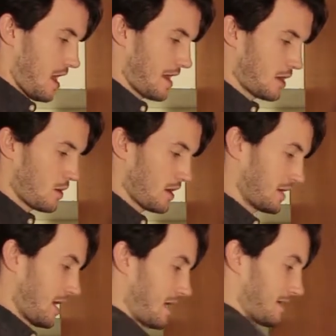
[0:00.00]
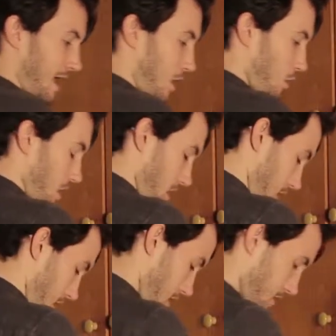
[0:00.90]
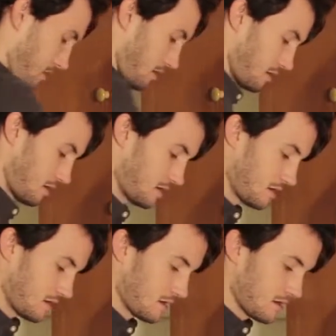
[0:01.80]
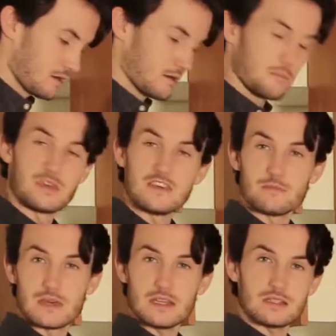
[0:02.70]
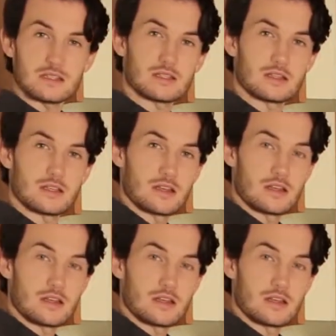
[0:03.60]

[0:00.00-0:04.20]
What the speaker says: And now I can add our beef mince.